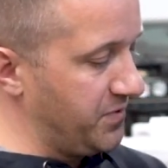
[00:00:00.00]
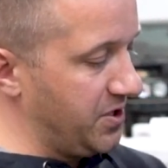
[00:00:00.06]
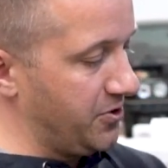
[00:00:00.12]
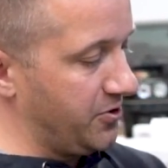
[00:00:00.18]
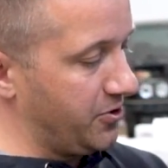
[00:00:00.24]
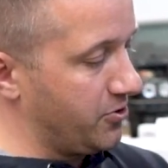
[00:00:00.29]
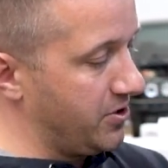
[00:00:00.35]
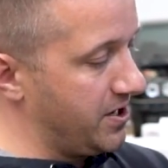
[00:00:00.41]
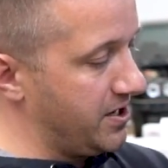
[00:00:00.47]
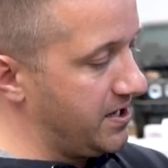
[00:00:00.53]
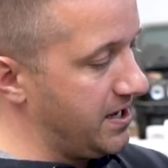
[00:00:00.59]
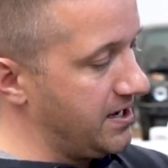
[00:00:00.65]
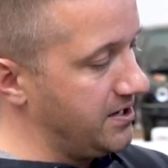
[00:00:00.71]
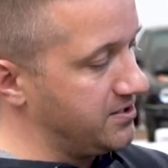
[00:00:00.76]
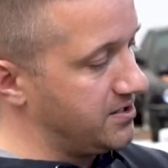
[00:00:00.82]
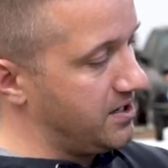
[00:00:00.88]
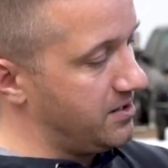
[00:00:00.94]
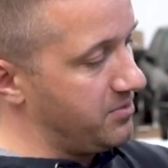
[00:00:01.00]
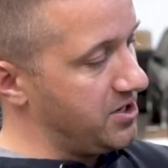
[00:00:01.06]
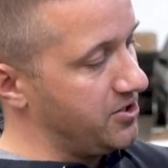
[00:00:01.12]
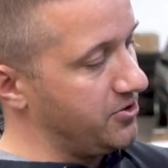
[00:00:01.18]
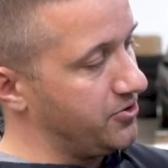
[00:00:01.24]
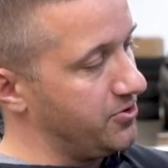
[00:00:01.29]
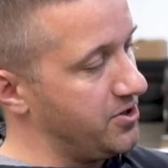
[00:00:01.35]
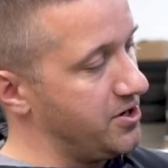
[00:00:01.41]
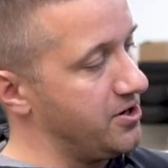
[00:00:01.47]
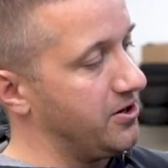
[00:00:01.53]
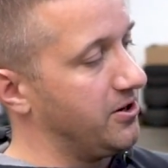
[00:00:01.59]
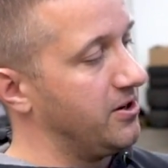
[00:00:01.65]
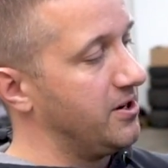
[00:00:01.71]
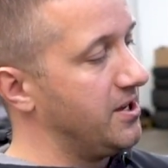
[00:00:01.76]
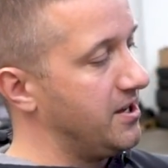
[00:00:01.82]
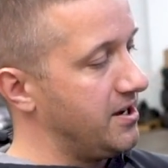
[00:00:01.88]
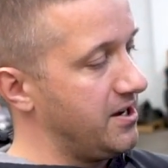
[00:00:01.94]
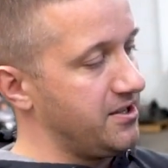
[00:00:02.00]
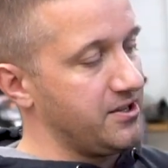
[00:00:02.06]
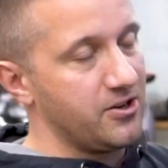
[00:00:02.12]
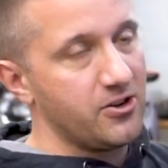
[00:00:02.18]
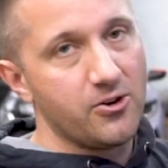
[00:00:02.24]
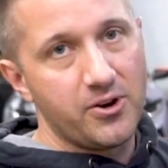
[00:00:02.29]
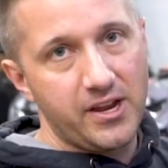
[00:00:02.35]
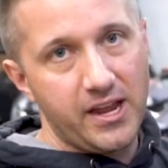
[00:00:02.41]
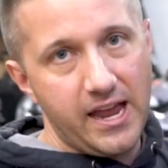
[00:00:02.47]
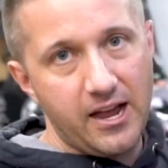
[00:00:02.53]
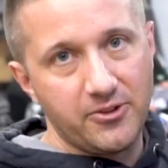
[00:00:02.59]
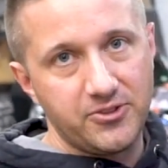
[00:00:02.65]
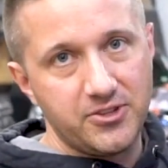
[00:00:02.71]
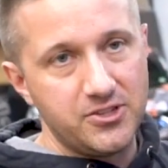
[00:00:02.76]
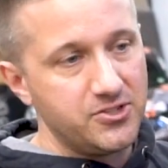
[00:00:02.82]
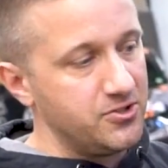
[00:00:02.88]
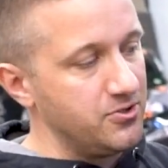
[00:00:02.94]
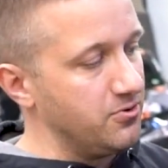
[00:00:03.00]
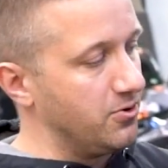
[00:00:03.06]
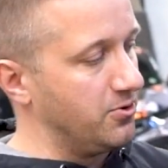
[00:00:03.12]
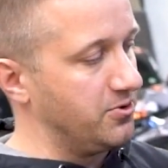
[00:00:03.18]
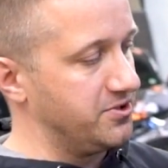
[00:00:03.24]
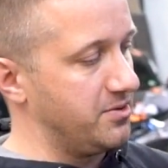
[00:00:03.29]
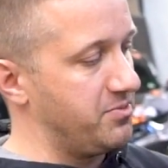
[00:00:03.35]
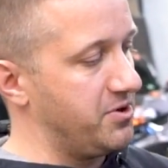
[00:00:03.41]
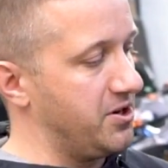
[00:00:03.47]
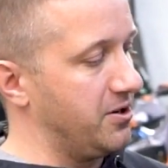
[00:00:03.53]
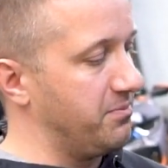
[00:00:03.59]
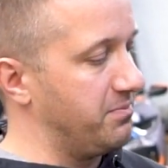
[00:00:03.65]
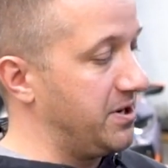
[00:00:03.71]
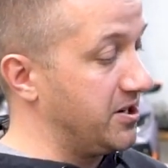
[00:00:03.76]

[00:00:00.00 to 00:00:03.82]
you know the crankcase coming in through here and then going out these two holes up here.